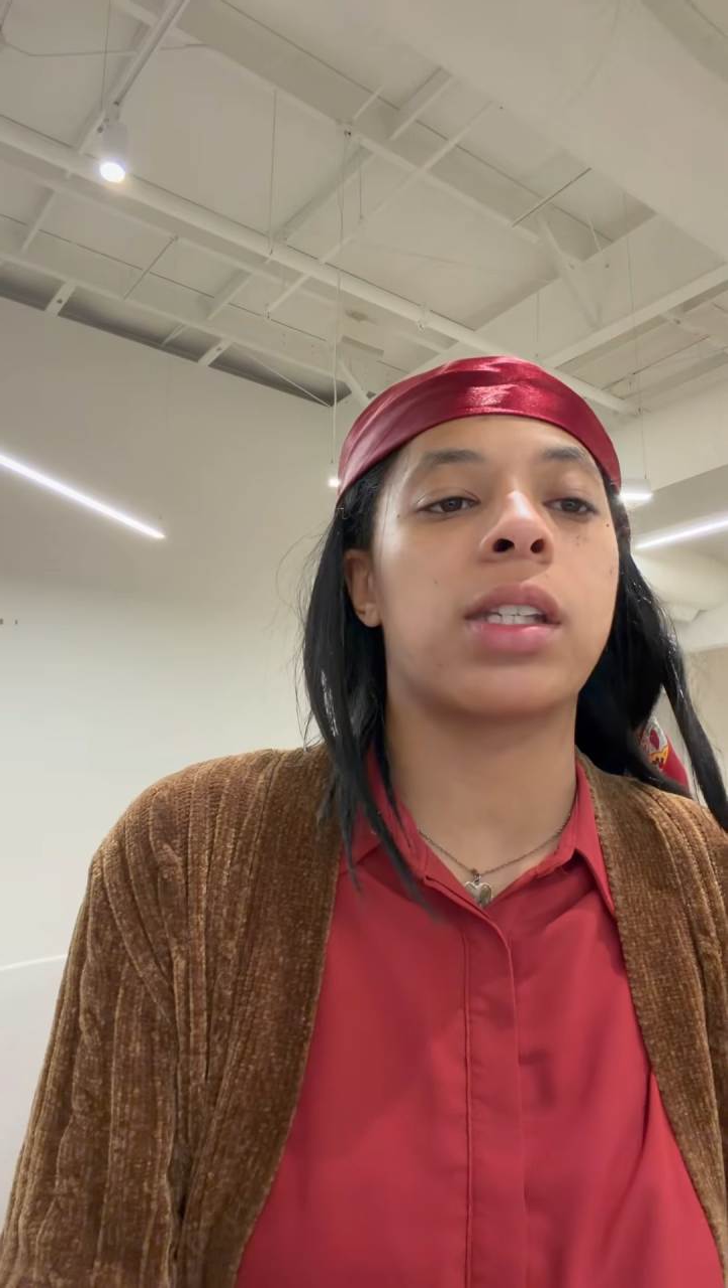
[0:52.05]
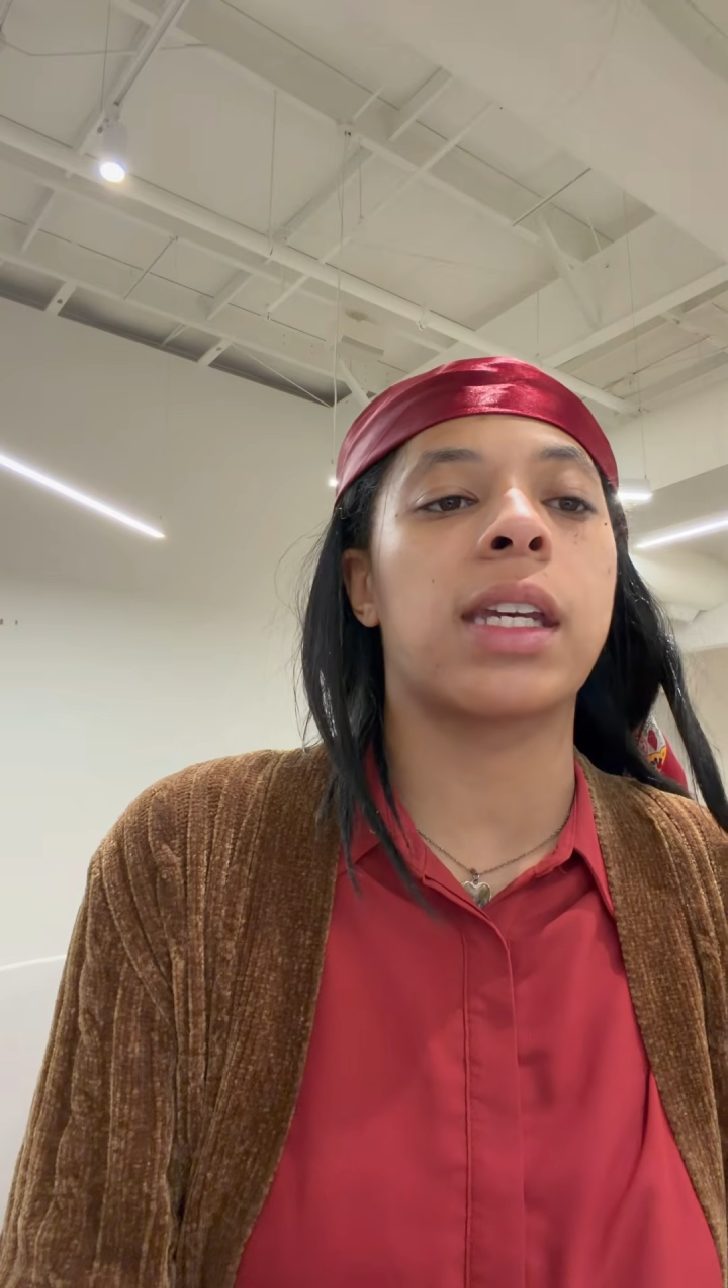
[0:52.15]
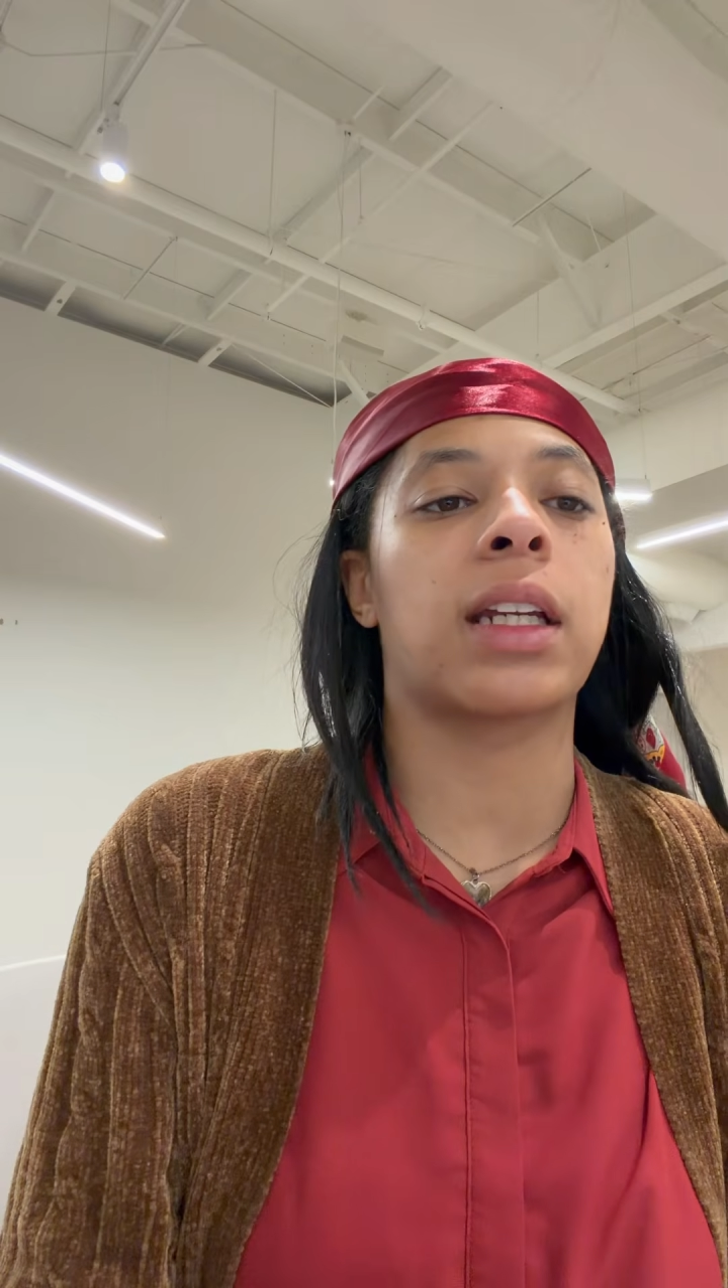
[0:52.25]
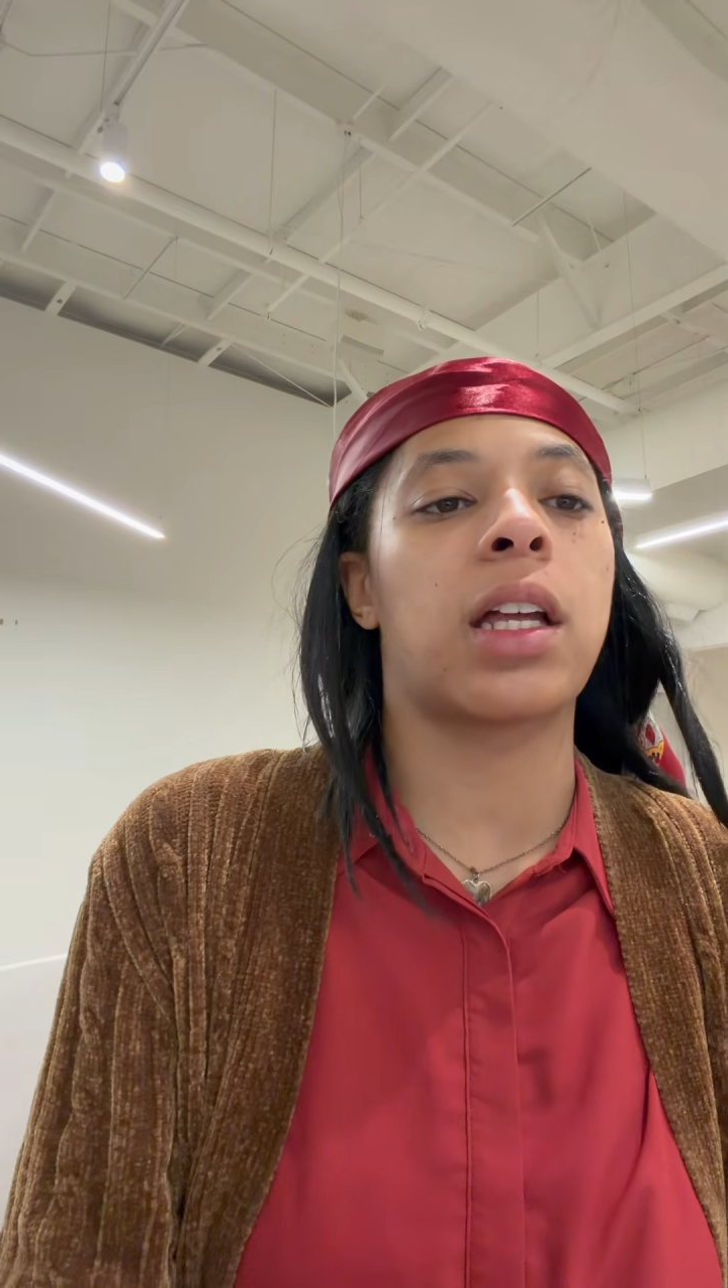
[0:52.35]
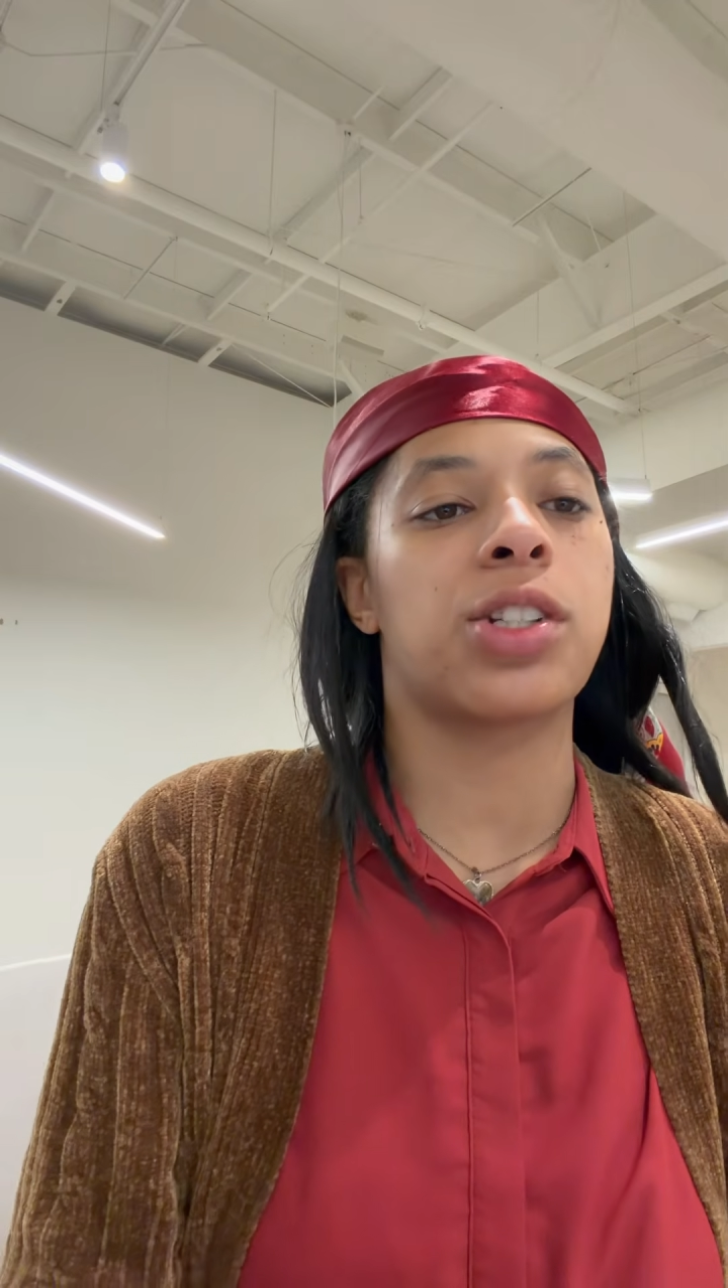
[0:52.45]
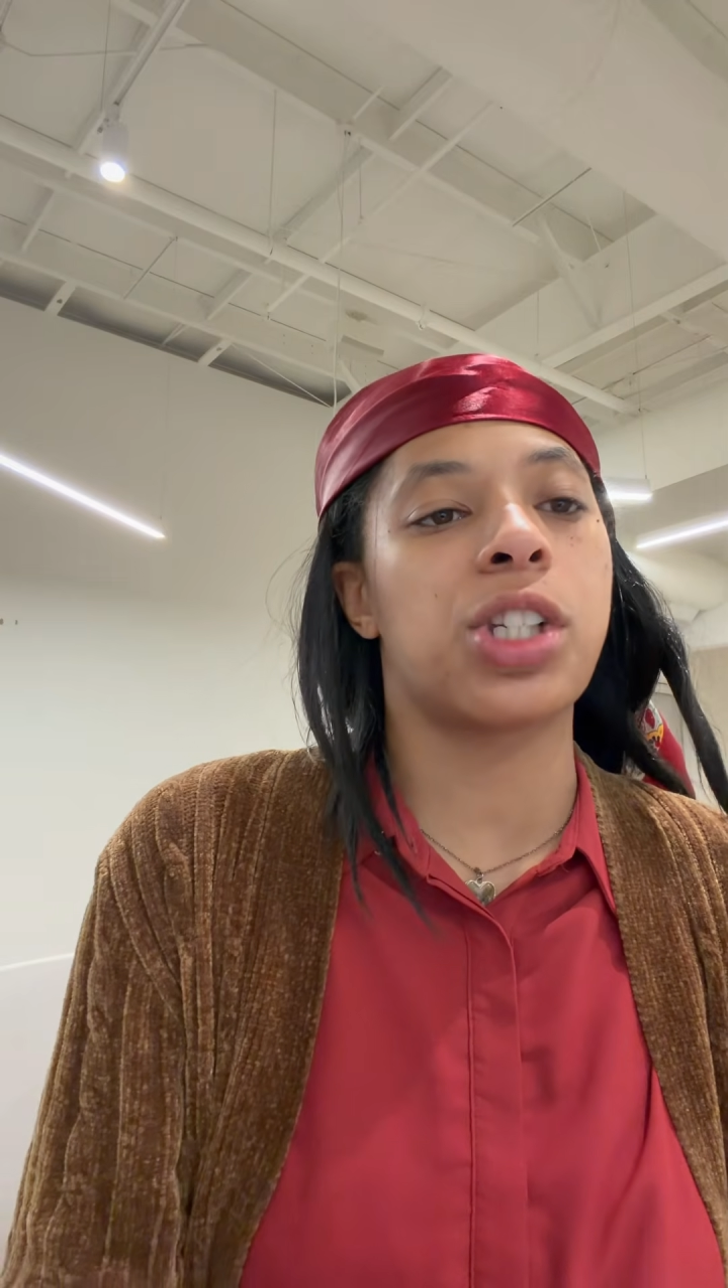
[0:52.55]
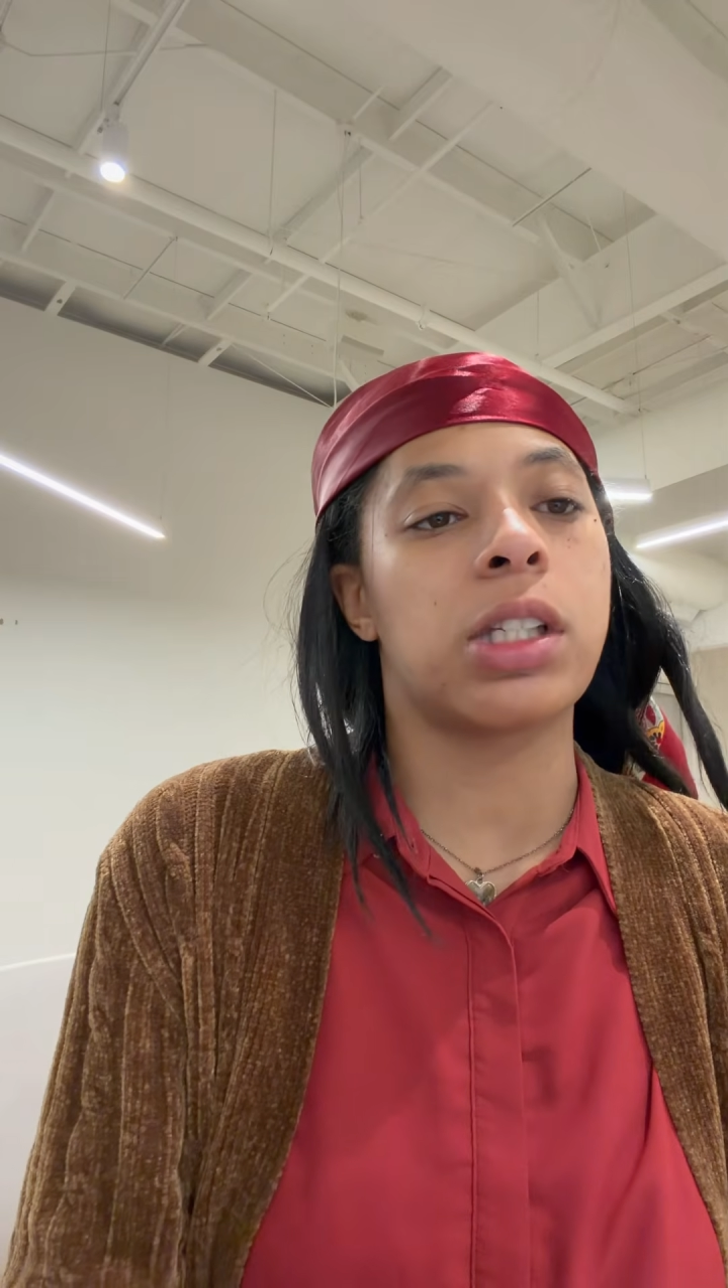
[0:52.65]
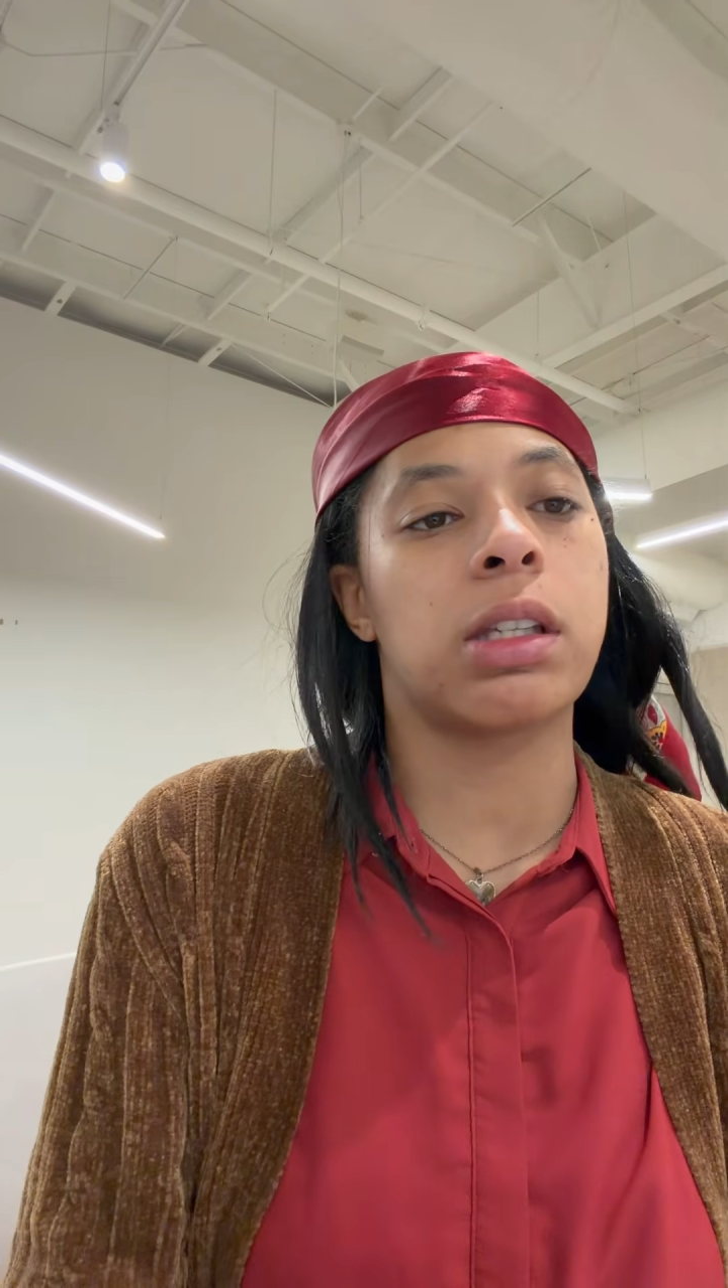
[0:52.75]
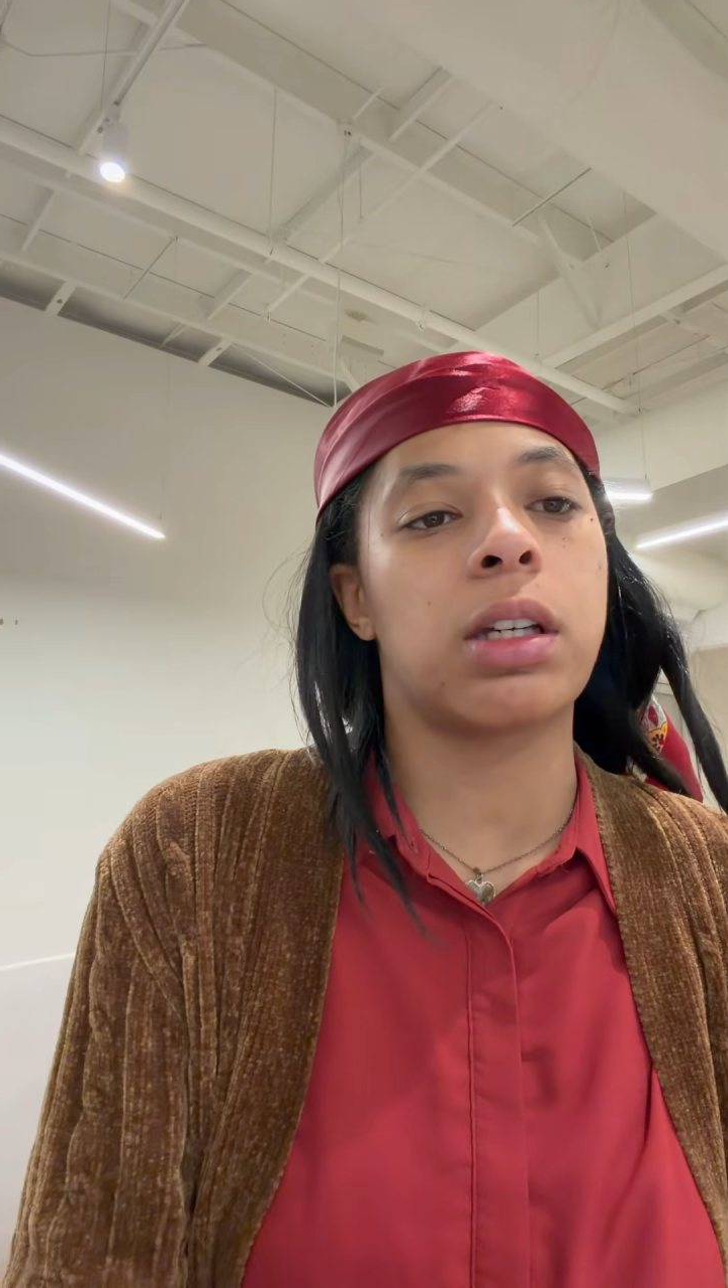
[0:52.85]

the technology